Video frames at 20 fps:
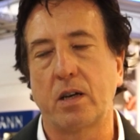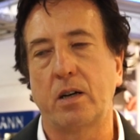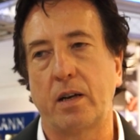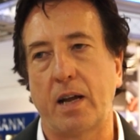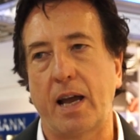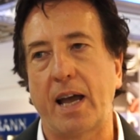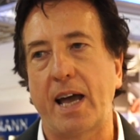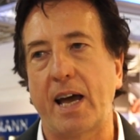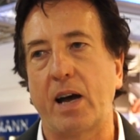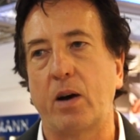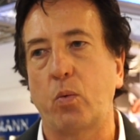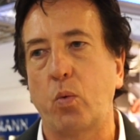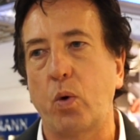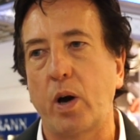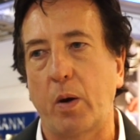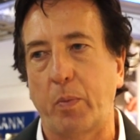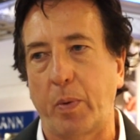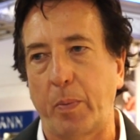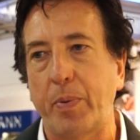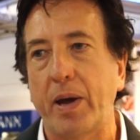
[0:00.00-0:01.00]
on how
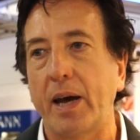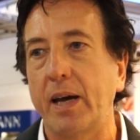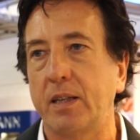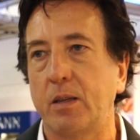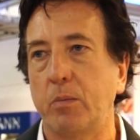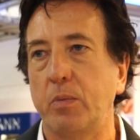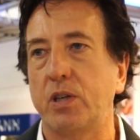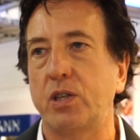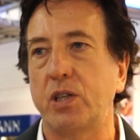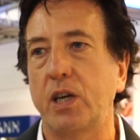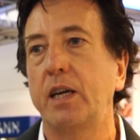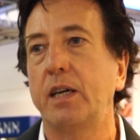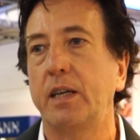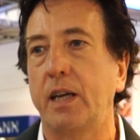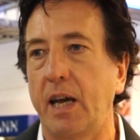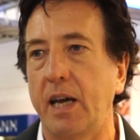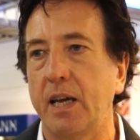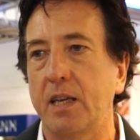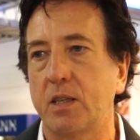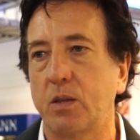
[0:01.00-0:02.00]
well prepared the machine
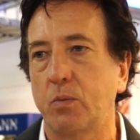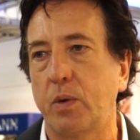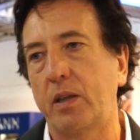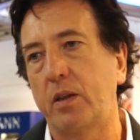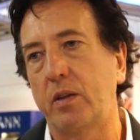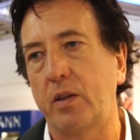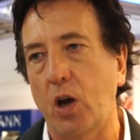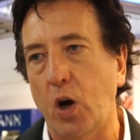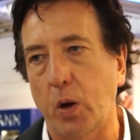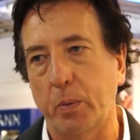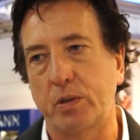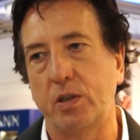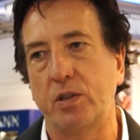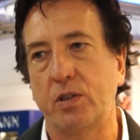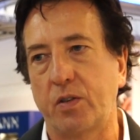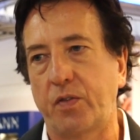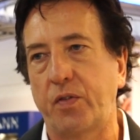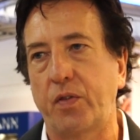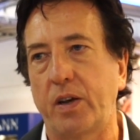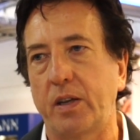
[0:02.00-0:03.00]
is, whether the
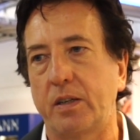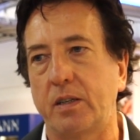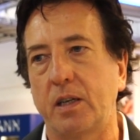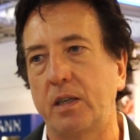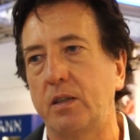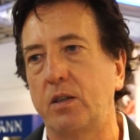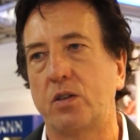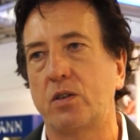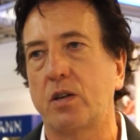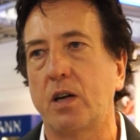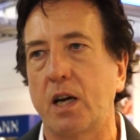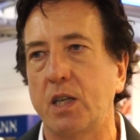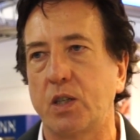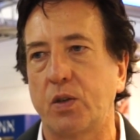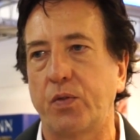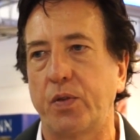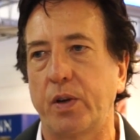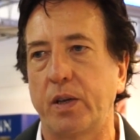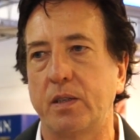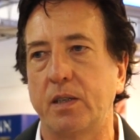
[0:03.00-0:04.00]
options are fitted, the drives
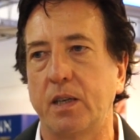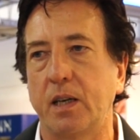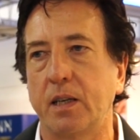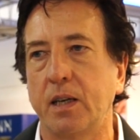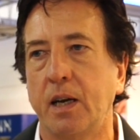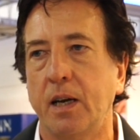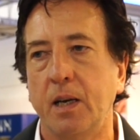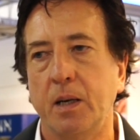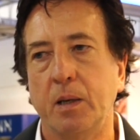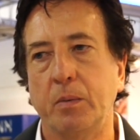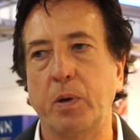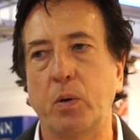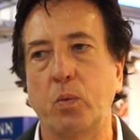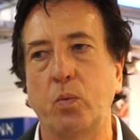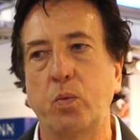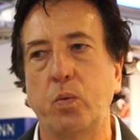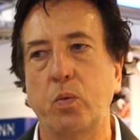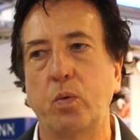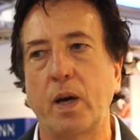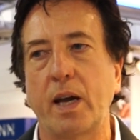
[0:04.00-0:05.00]
are fitted. But
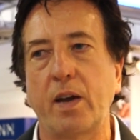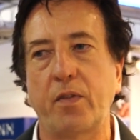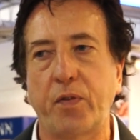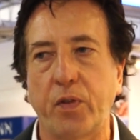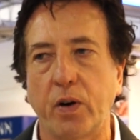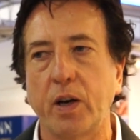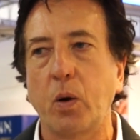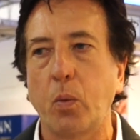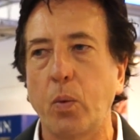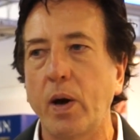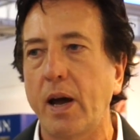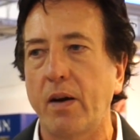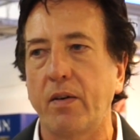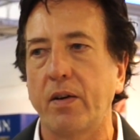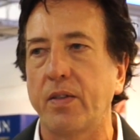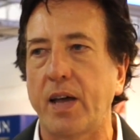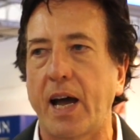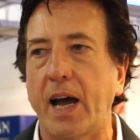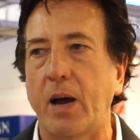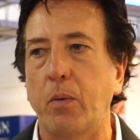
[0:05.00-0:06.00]
we're fully aware
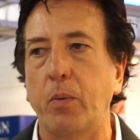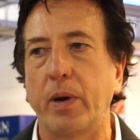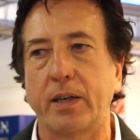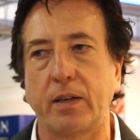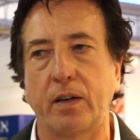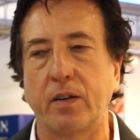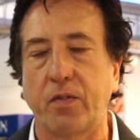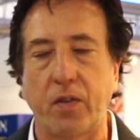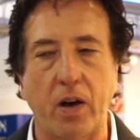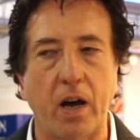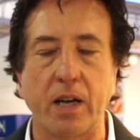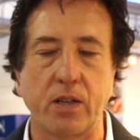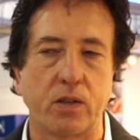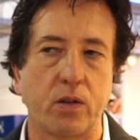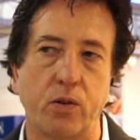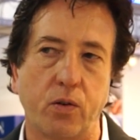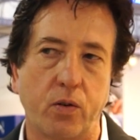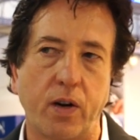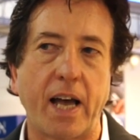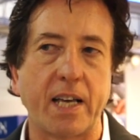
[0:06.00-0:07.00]
of that, and we can advise
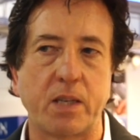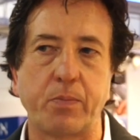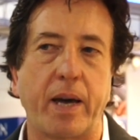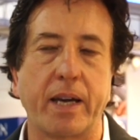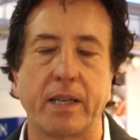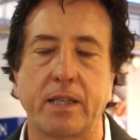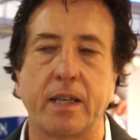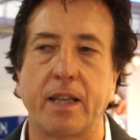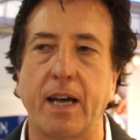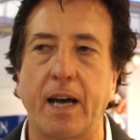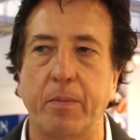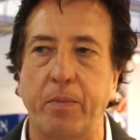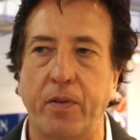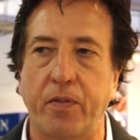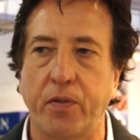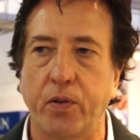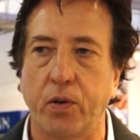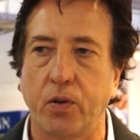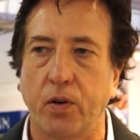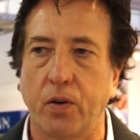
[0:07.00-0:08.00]
on all aspects of that
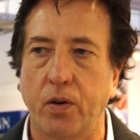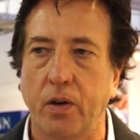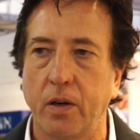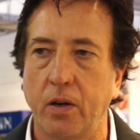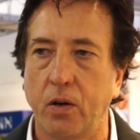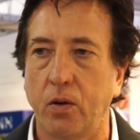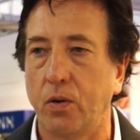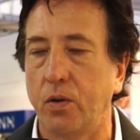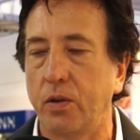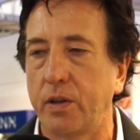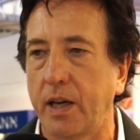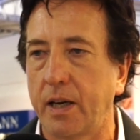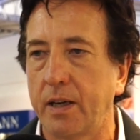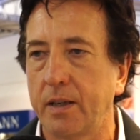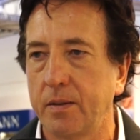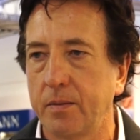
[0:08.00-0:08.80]
before order.